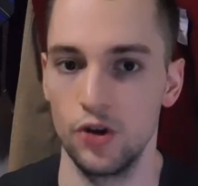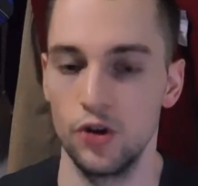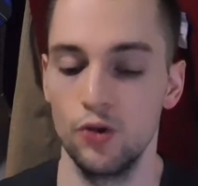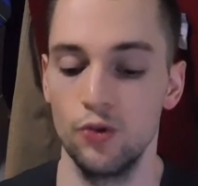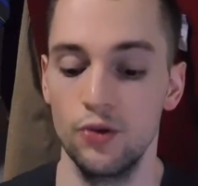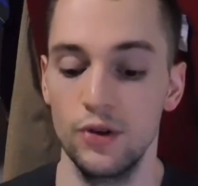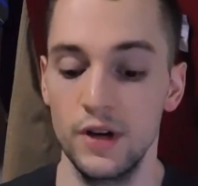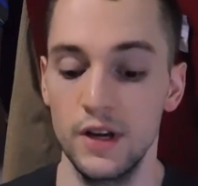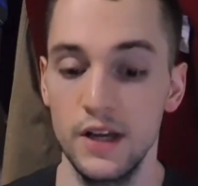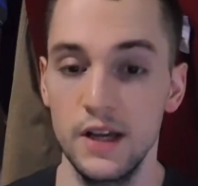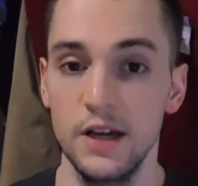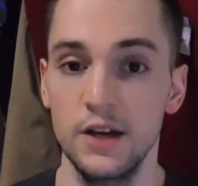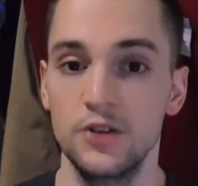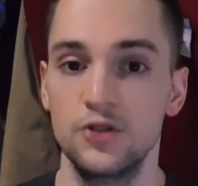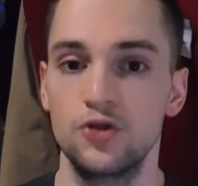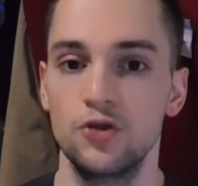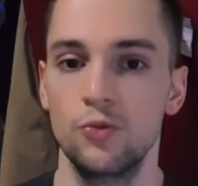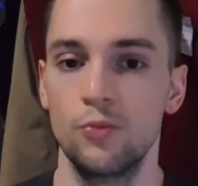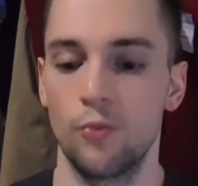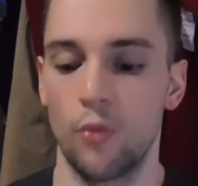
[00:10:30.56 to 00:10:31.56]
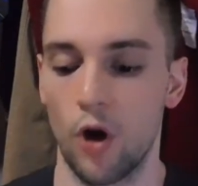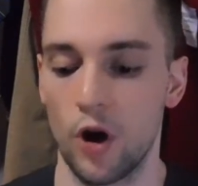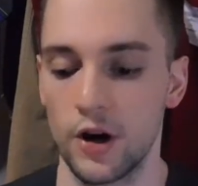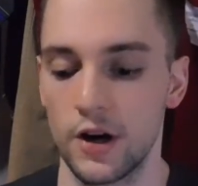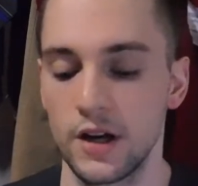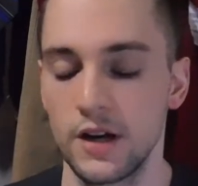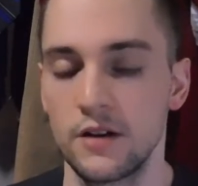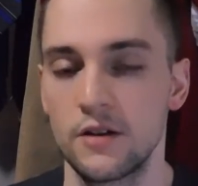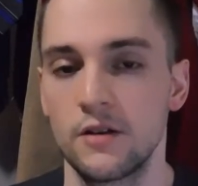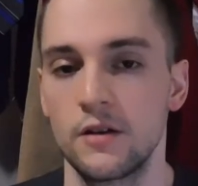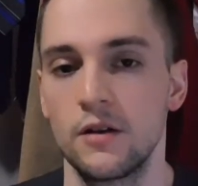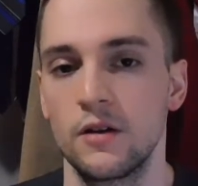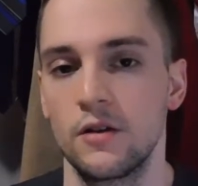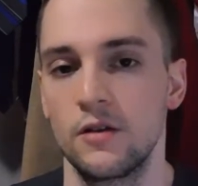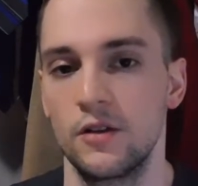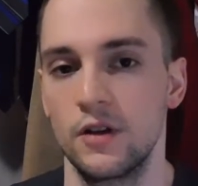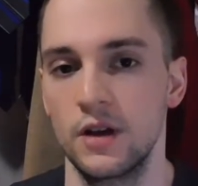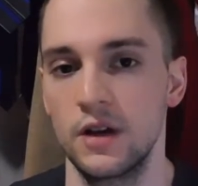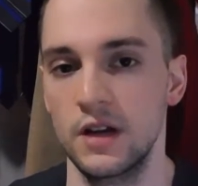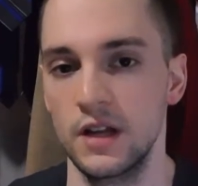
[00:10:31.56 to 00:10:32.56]
You need to market
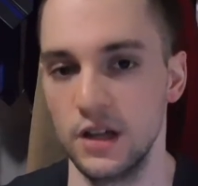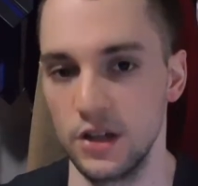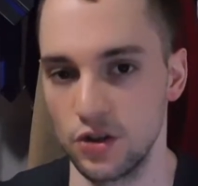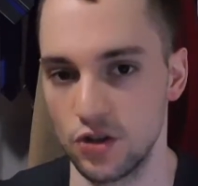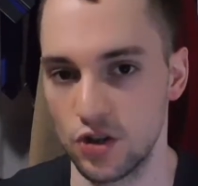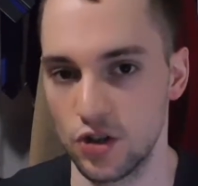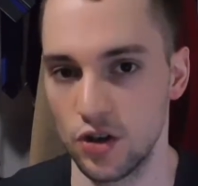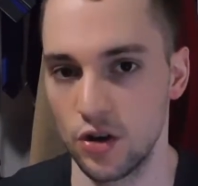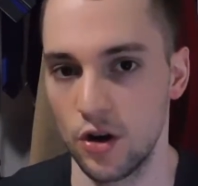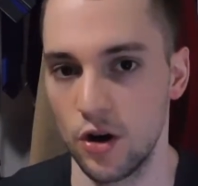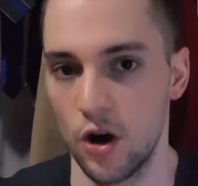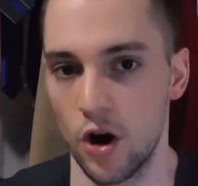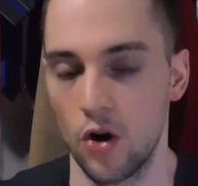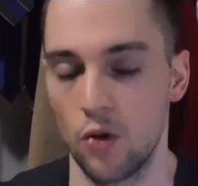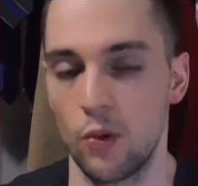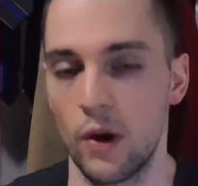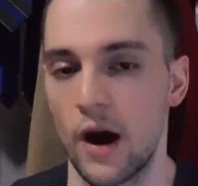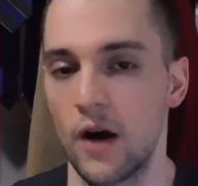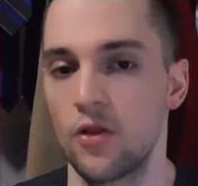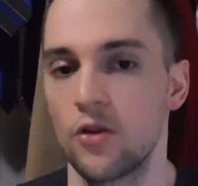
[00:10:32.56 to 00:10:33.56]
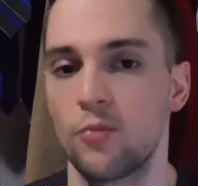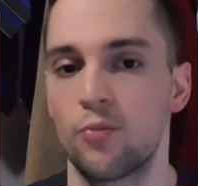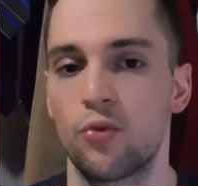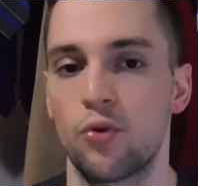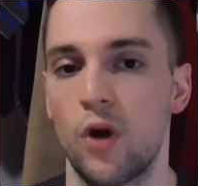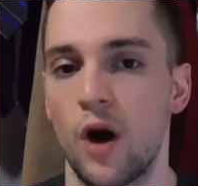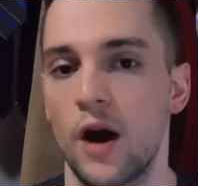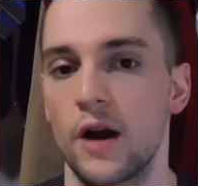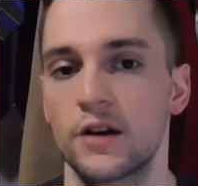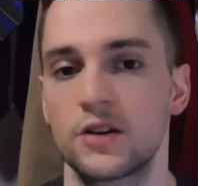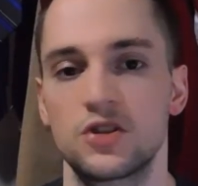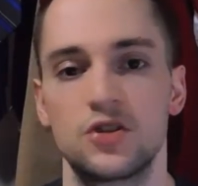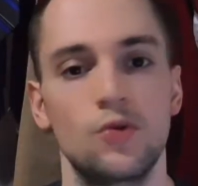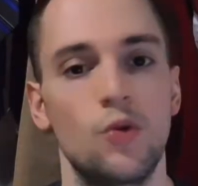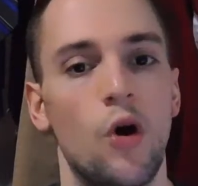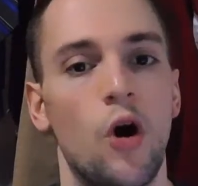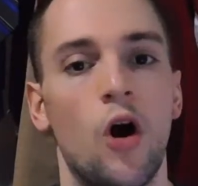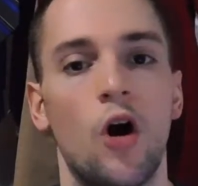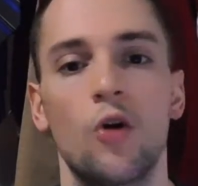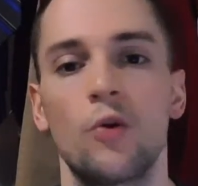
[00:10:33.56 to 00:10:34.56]
the niche around the products
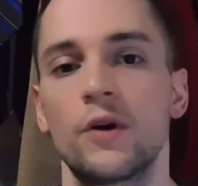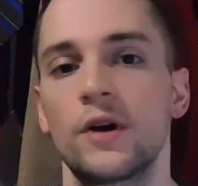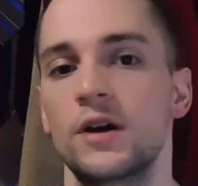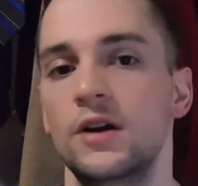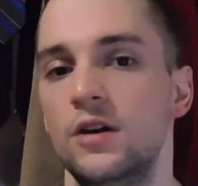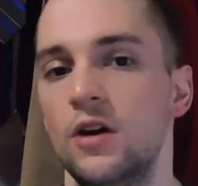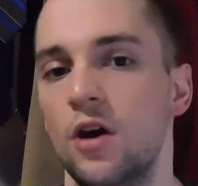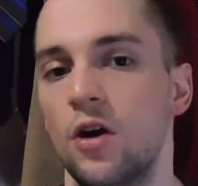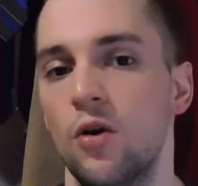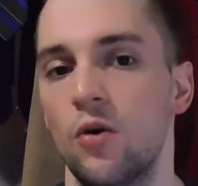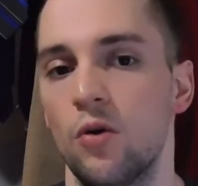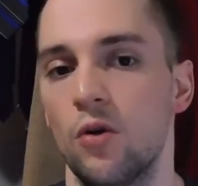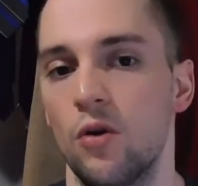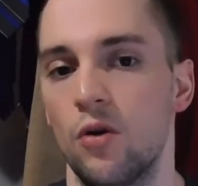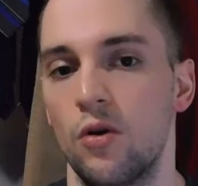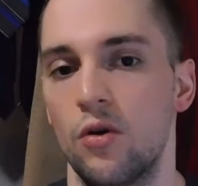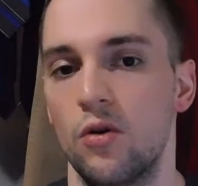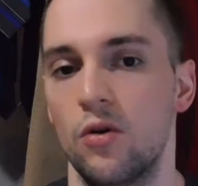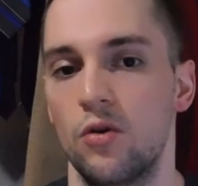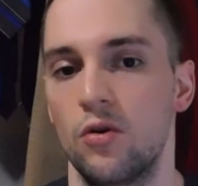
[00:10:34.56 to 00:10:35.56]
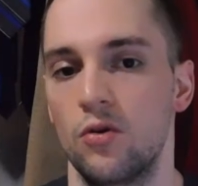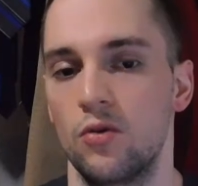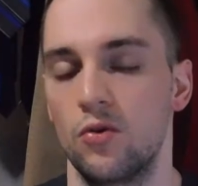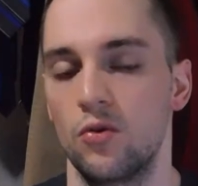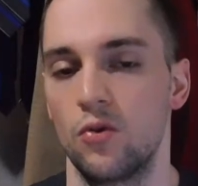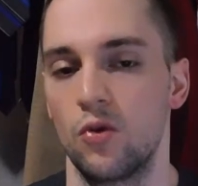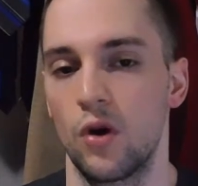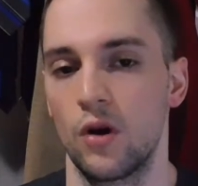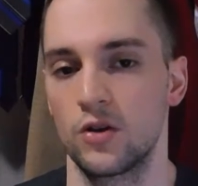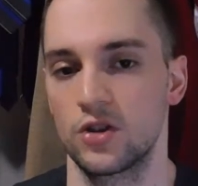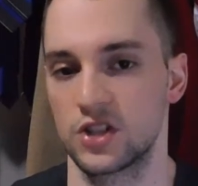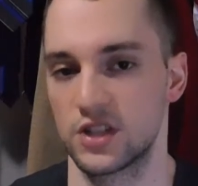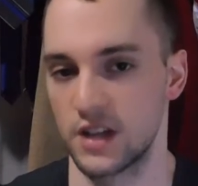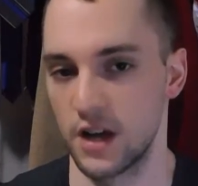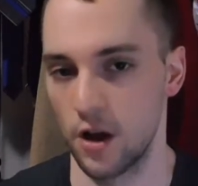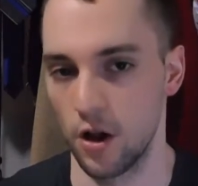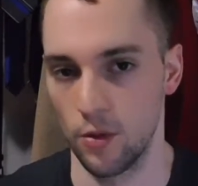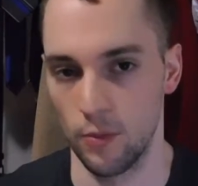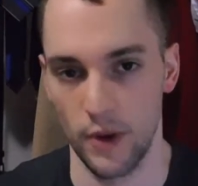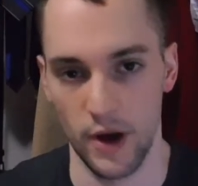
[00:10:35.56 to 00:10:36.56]
you already know
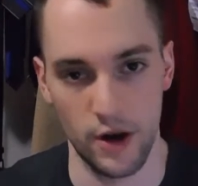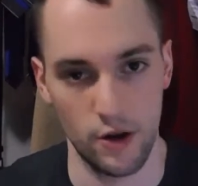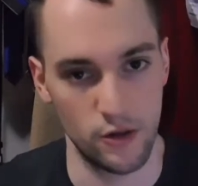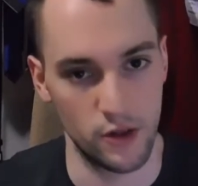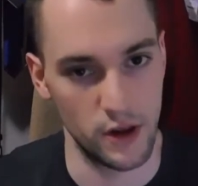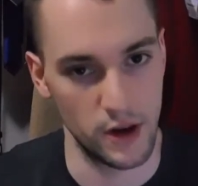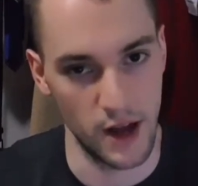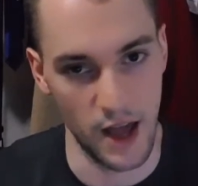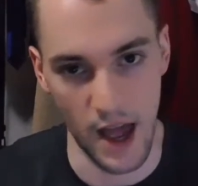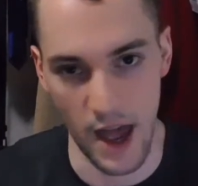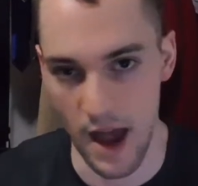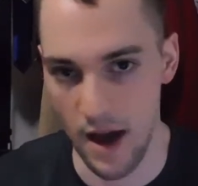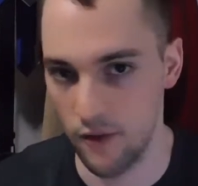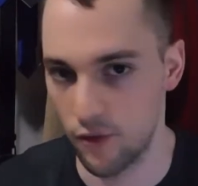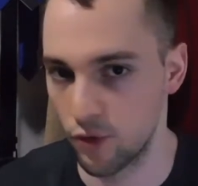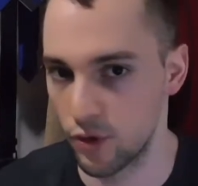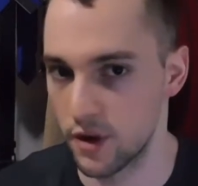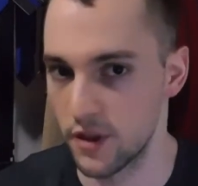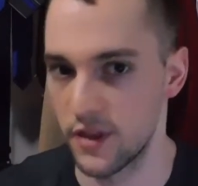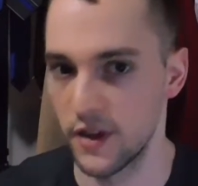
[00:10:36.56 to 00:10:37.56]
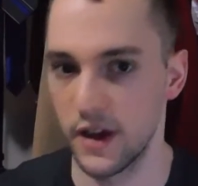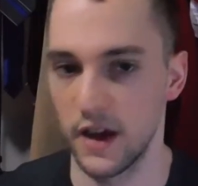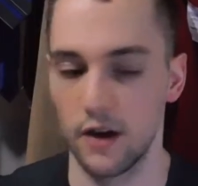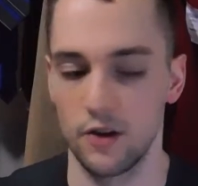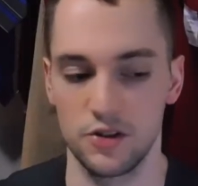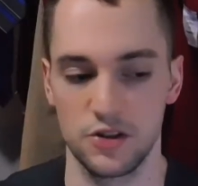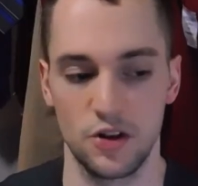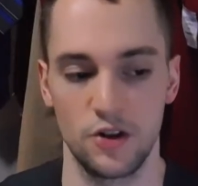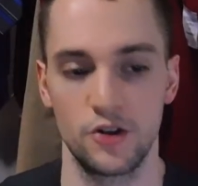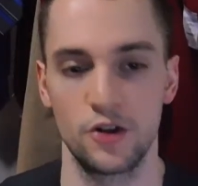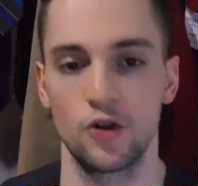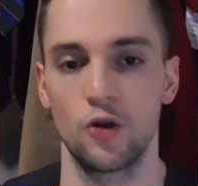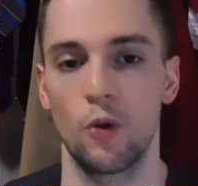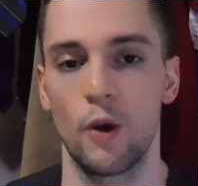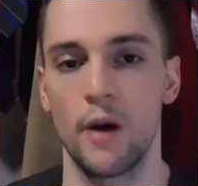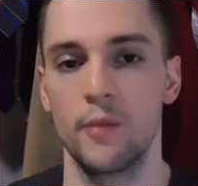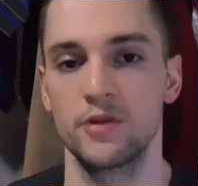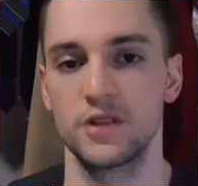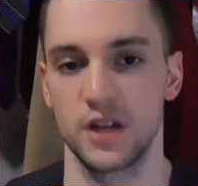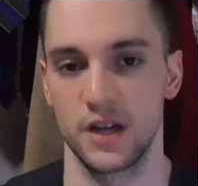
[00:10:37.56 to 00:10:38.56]
sell better than everything else on your
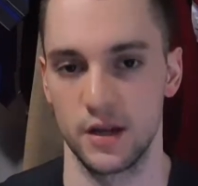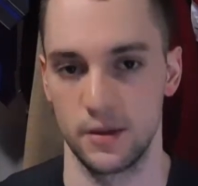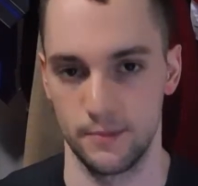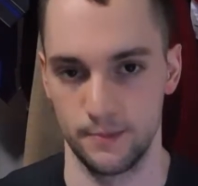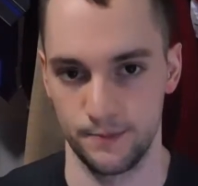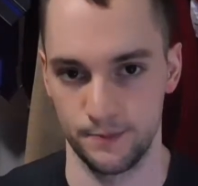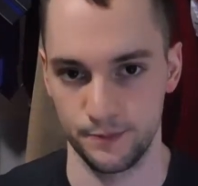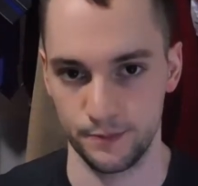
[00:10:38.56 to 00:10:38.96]
website.